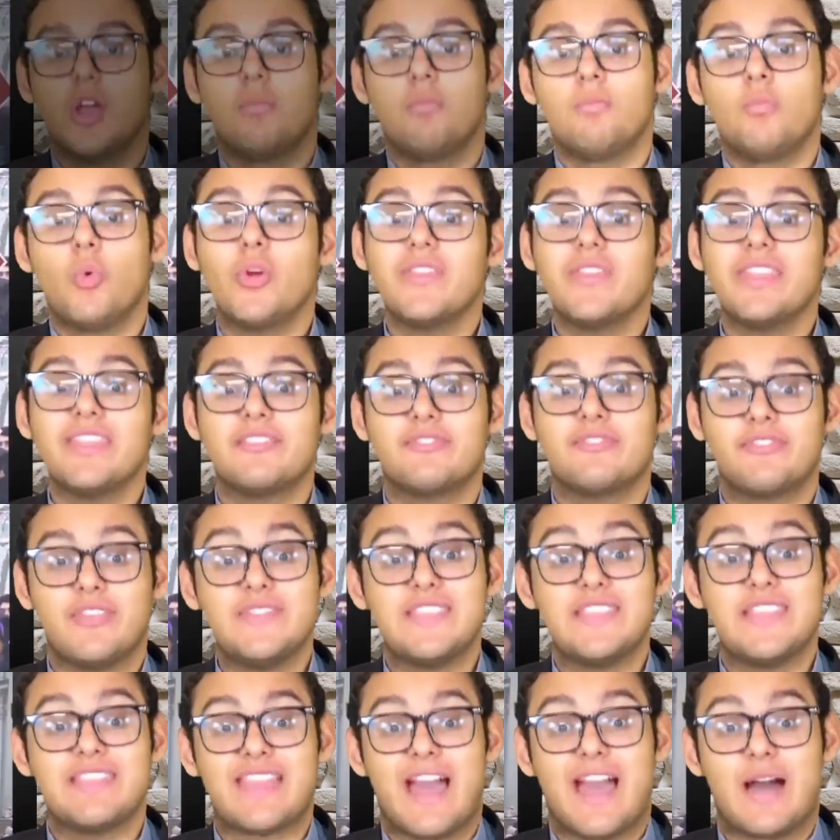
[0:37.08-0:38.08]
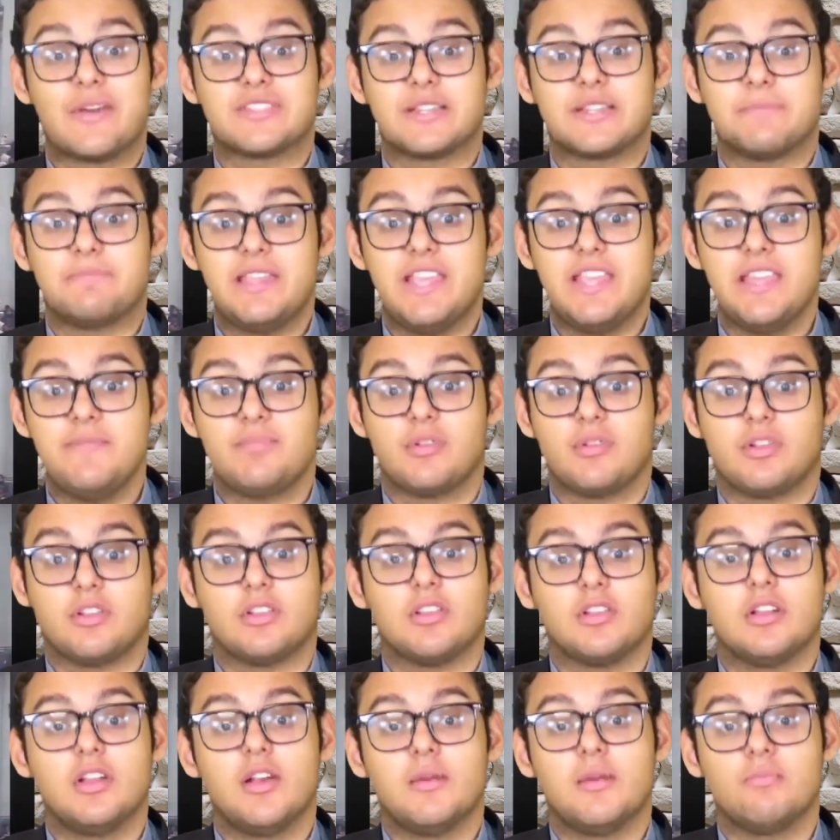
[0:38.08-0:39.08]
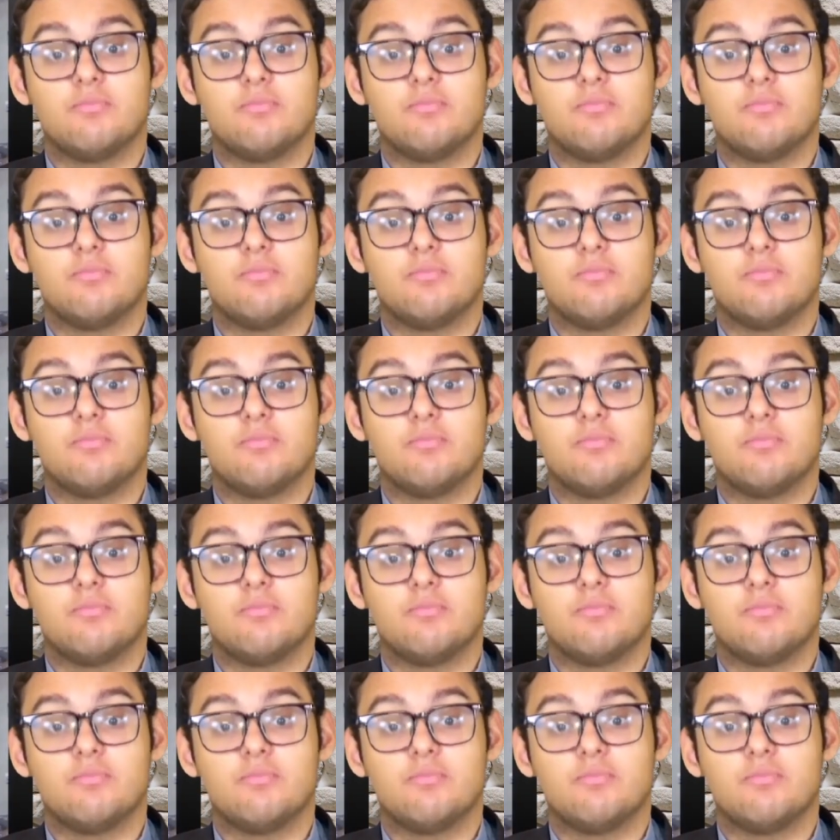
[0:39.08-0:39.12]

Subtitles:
More than 50,000 people